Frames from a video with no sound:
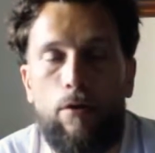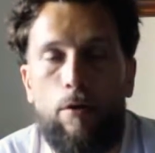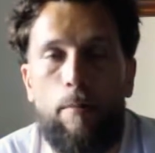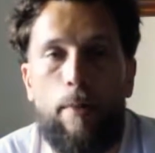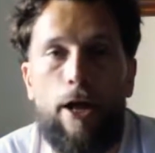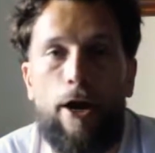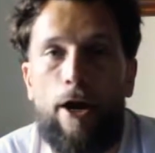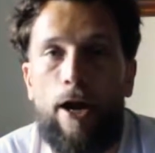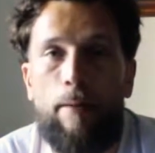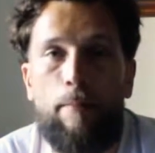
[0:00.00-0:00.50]
No
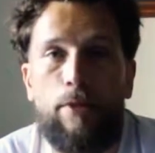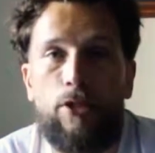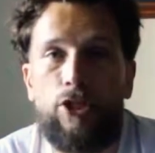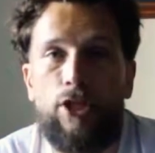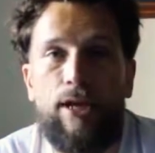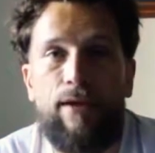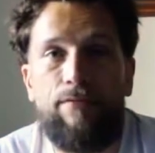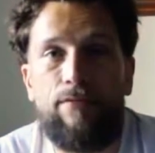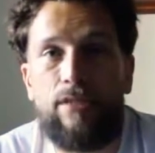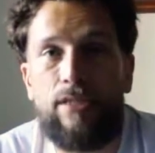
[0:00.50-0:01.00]
matter how much
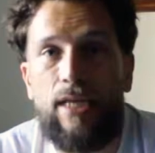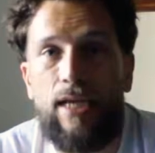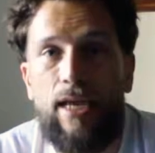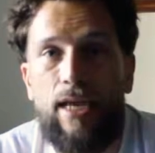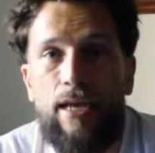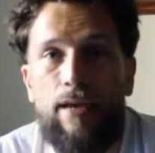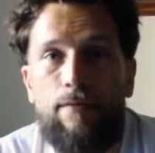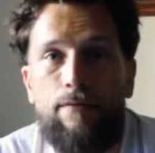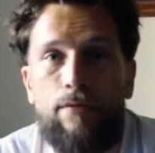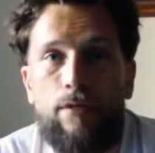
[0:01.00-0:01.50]
I have
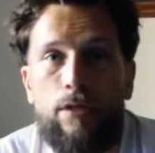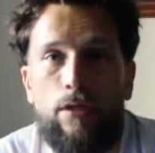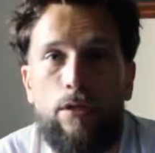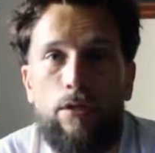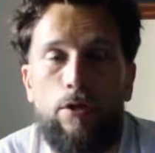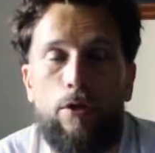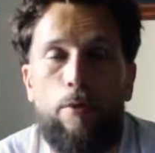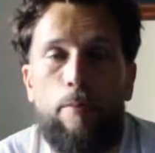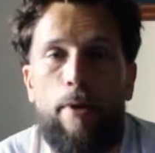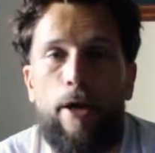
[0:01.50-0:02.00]
saved,
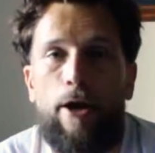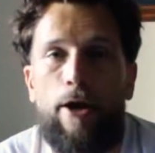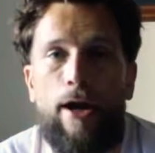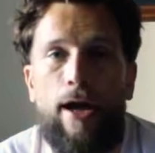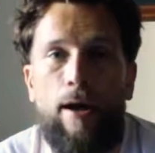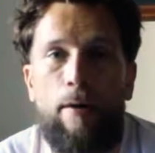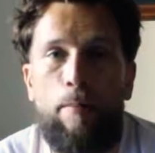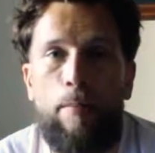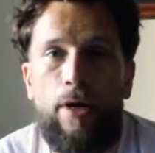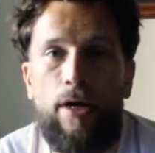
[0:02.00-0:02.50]
no matter
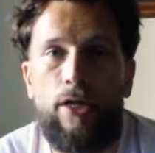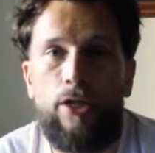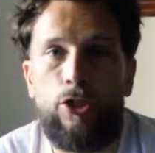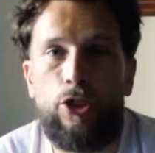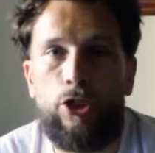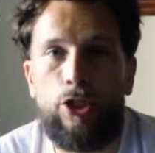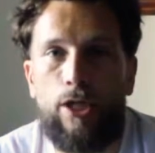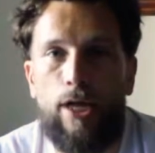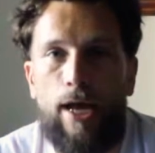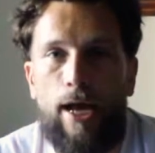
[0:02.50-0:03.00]
how
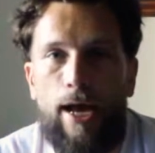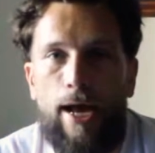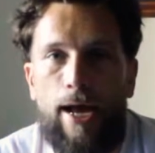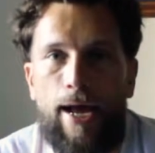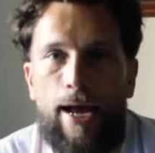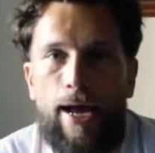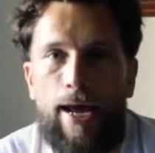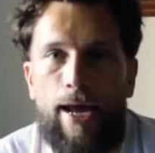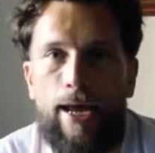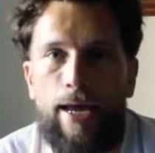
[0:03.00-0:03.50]
much
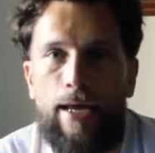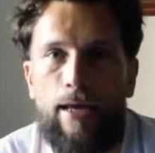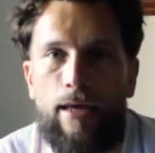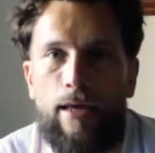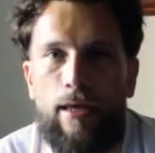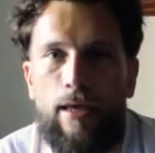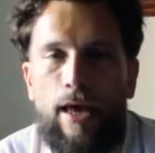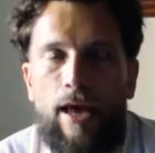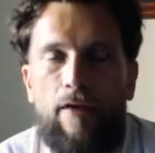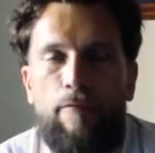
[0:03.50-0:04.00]
I
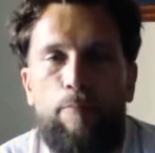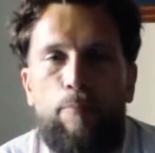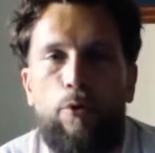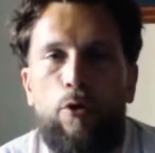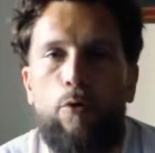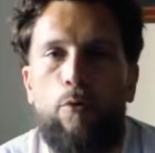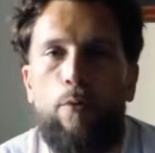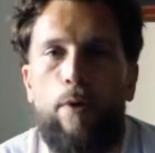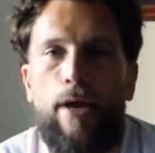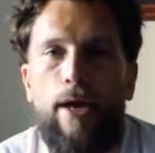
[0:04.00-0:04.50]
have
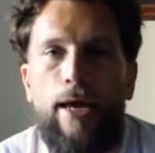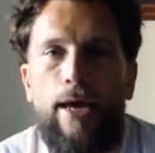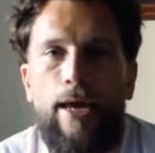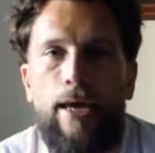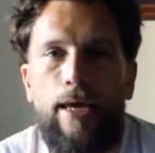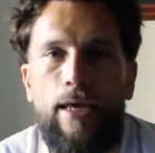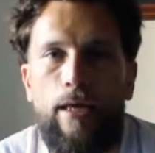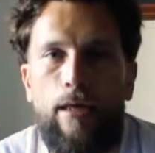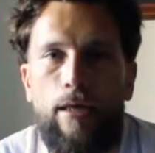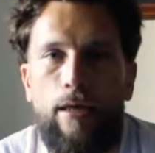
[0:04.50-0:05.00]
put
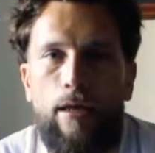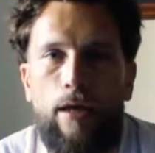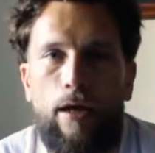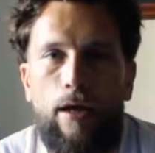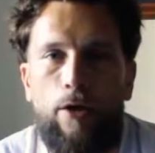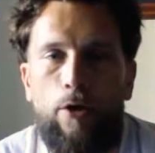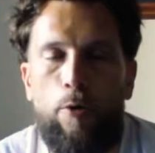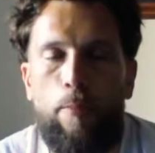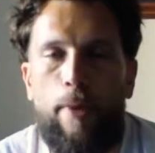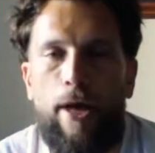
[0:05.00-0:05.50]
away,
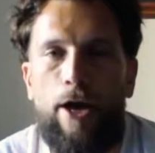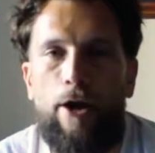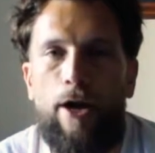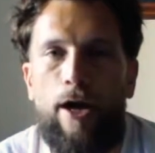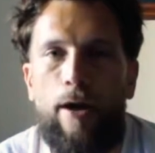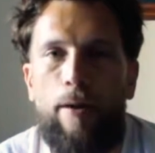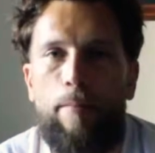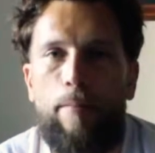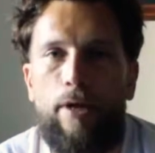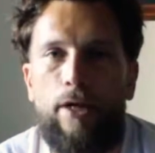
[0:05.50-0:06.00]
no matter
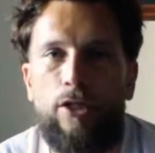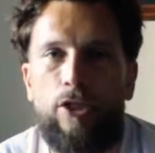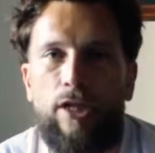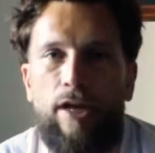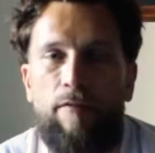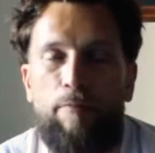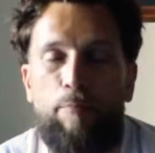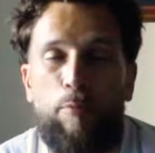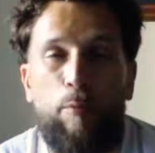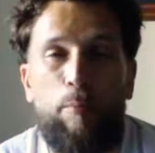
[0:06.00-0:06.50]
how much
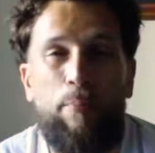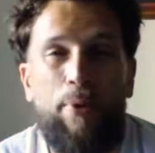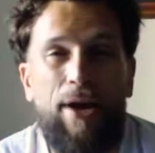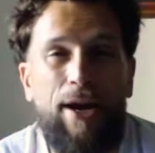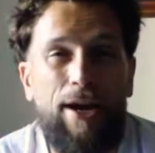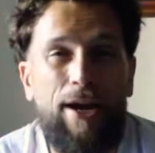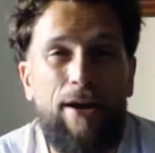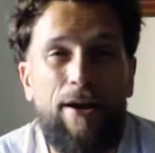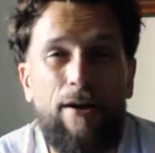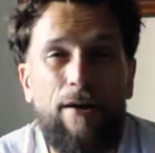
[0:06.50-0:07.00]
I've
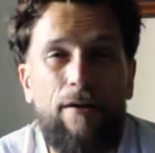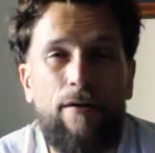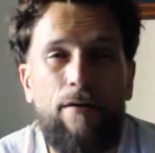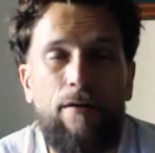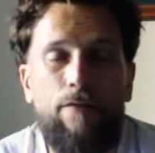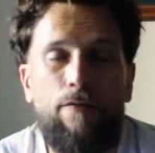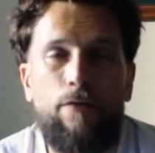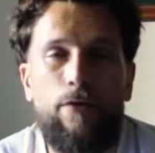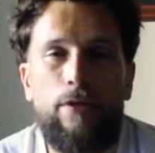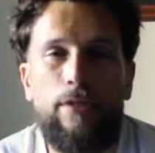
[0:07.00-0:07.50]
prepared
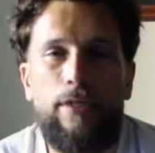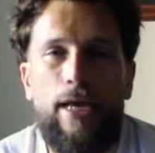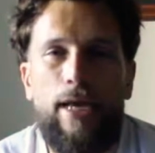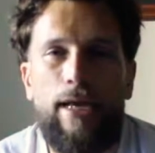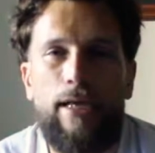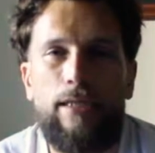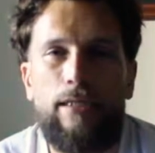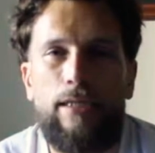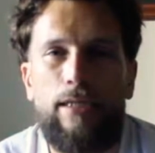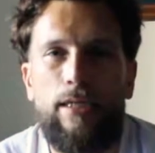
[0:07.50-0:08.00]
for
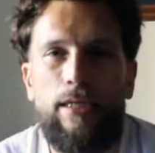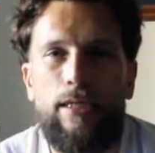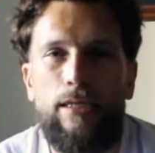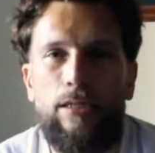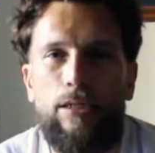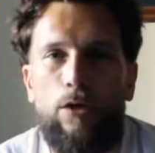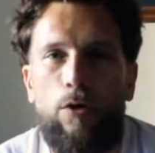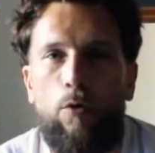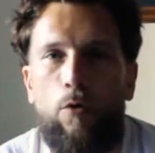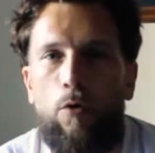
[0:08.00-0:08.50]

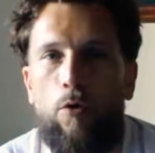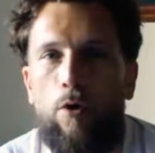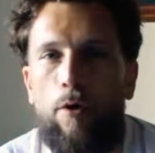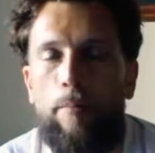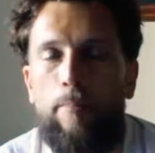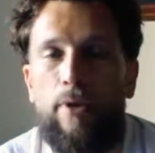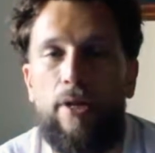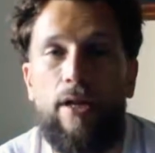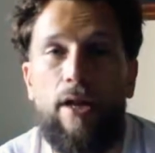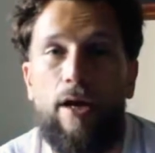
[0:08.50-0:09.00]
taxes or
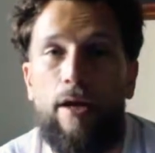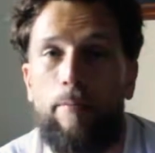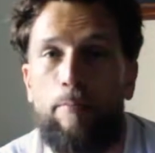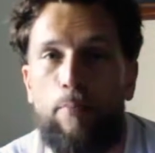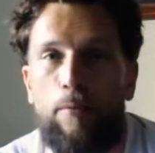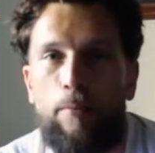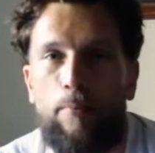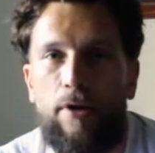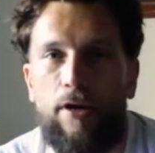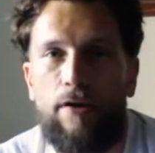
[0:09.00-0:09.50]
been
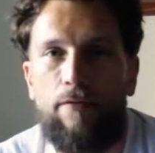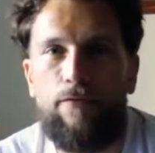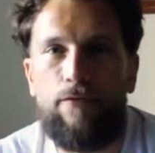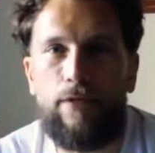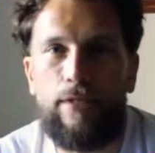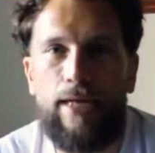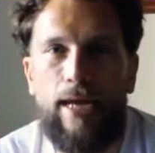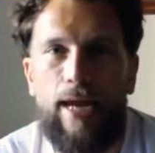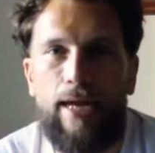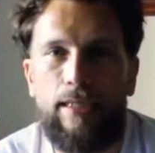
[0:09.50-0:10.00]
unprepared for
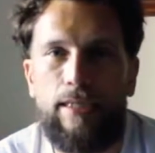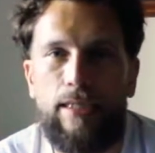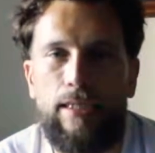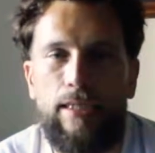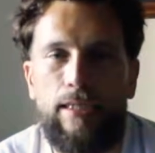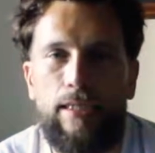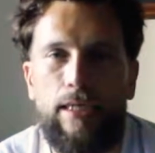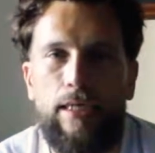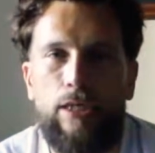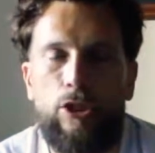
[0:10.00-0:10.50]

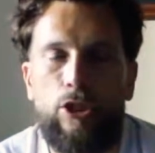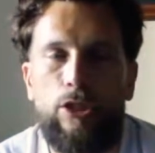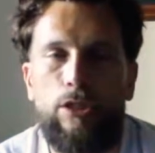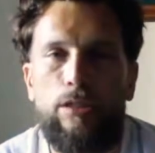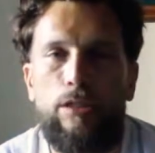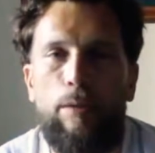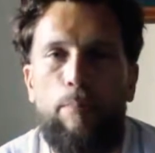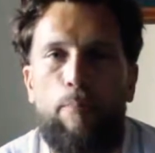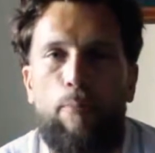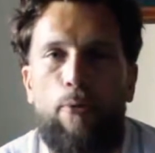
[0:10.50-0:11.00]
taxes, it's
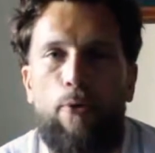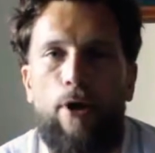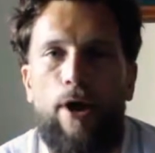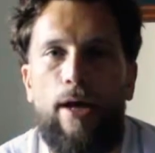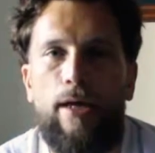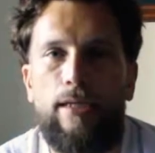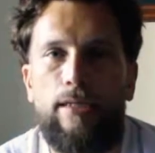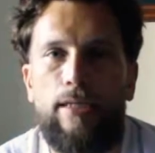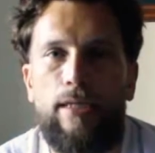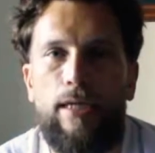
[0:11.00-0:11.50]
just the
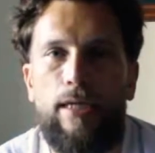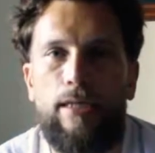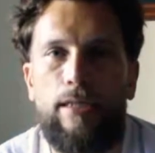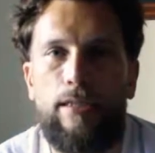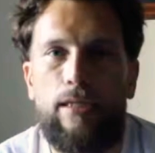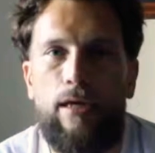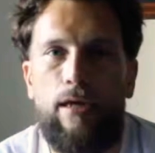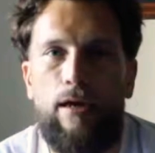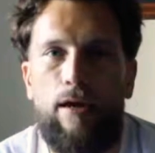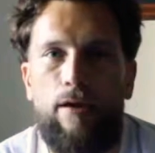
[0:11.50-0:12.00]

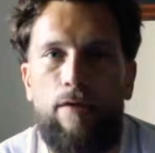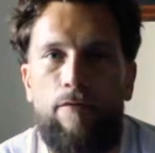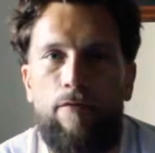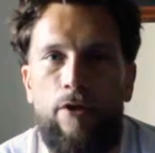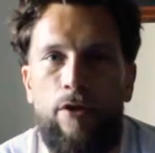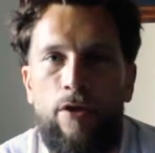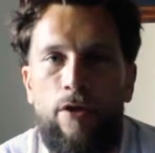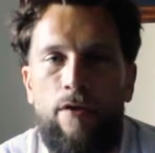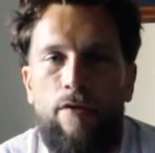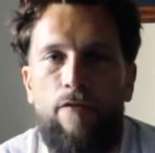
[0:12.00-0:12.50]
process of
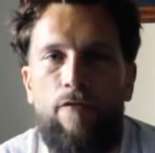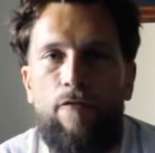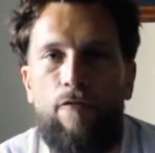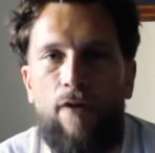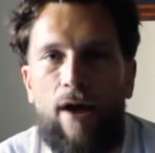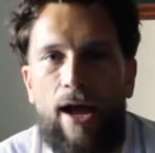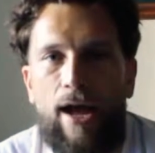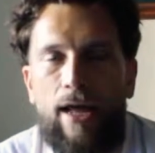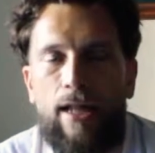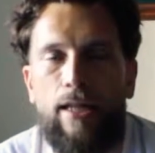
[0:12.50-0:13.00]

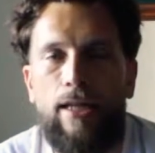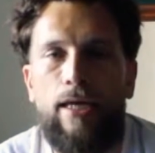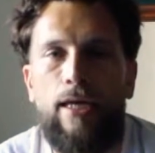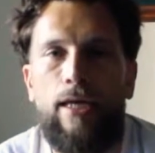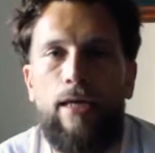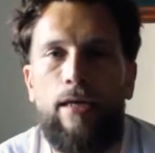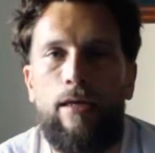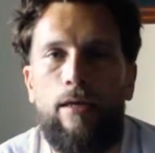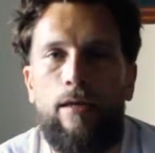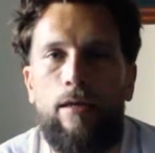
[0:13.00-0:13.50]

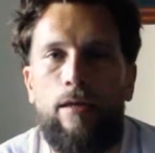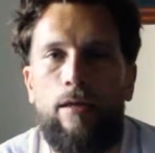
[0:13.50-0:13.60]
filing,